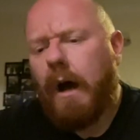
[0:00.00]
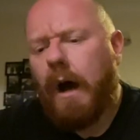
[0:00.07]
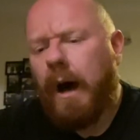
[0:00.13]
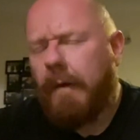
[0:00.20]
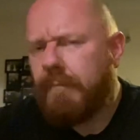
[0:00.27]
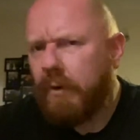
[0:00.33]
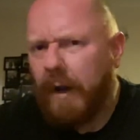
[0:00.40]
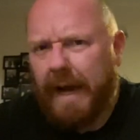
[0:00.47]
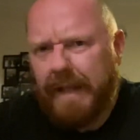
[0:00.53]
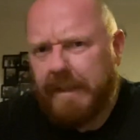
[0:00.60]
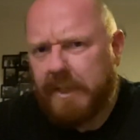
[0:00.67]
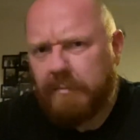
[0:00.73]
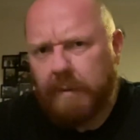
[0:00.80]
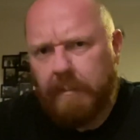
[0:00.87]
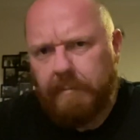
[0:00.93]
I've not had
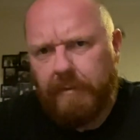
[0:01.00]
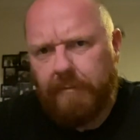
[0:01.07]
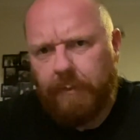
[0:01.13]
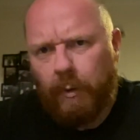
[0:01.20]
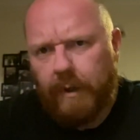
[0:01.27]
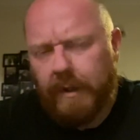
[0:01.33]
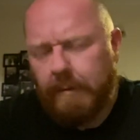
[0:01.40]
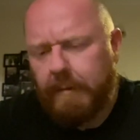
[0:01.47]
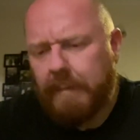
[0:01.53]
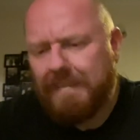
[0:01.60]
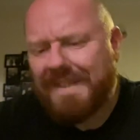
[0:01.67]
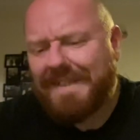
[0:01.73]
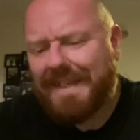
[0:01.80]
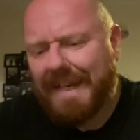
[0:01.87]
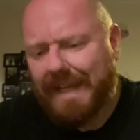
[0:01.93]
this one before. I don't remember
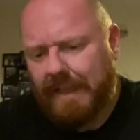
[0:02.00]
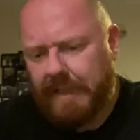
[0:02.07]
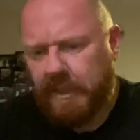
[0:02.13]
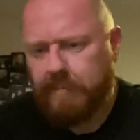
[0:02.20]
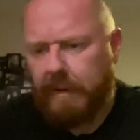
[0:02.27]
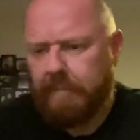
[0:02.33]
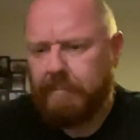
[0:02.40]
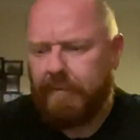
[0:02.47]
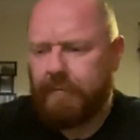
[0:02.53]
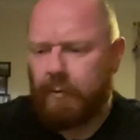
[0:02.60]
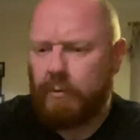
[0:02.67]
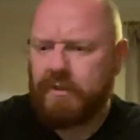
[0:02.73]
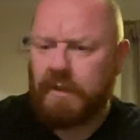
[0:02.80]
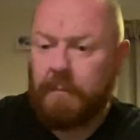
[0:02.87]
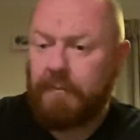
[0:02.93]
seeing this one
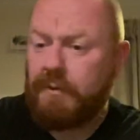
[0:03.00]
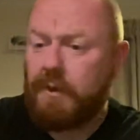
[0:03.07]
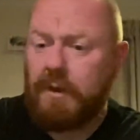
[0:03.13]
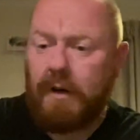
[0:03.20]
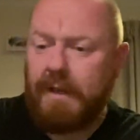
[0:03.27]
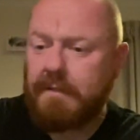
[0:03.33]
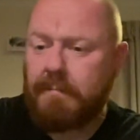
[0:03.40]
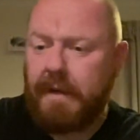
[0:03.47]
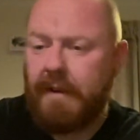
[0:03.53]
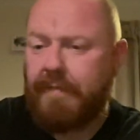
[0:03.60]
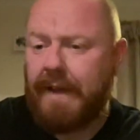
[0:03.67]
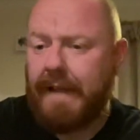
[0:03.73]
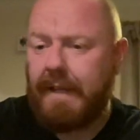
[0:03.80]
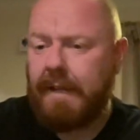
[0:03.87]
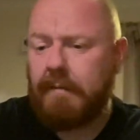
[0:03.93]
before. Some of you guys may have
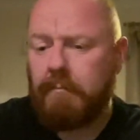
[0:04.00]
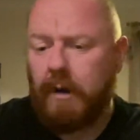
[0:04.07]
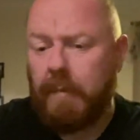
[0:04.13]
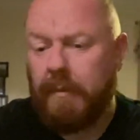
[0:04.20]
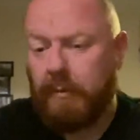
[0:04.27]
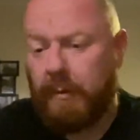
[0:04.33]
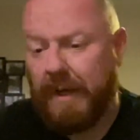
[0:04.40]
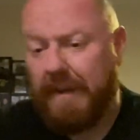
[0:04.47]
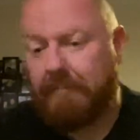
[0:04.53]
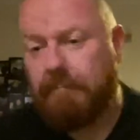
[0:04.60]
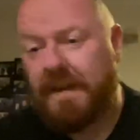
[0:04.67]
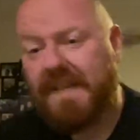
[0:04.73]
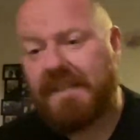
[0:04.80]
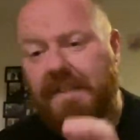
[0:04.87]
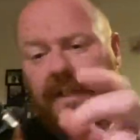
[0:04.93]
had it. Might be one I've
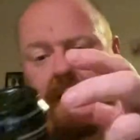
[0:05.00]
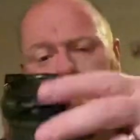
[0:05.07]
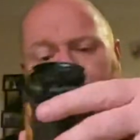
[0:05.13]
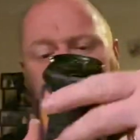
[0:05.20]
missed.